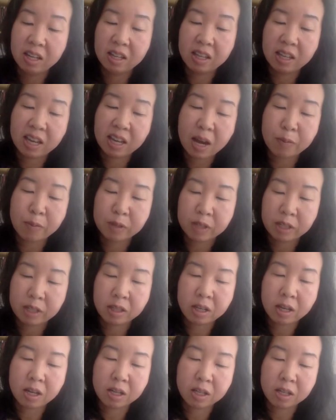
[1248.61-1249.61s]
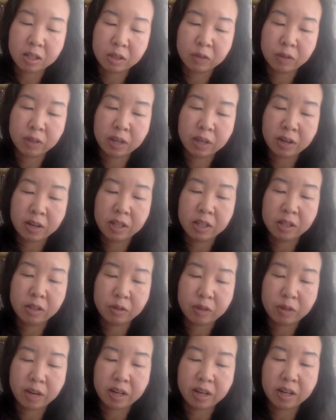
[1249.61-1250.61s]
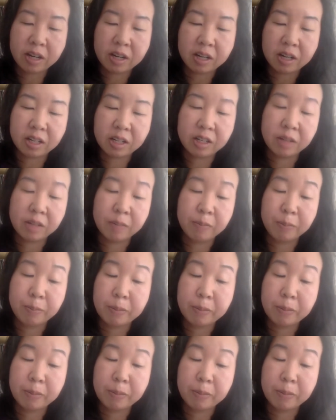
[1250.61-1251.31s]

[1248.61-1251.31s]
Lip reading: The captain lost without his radar.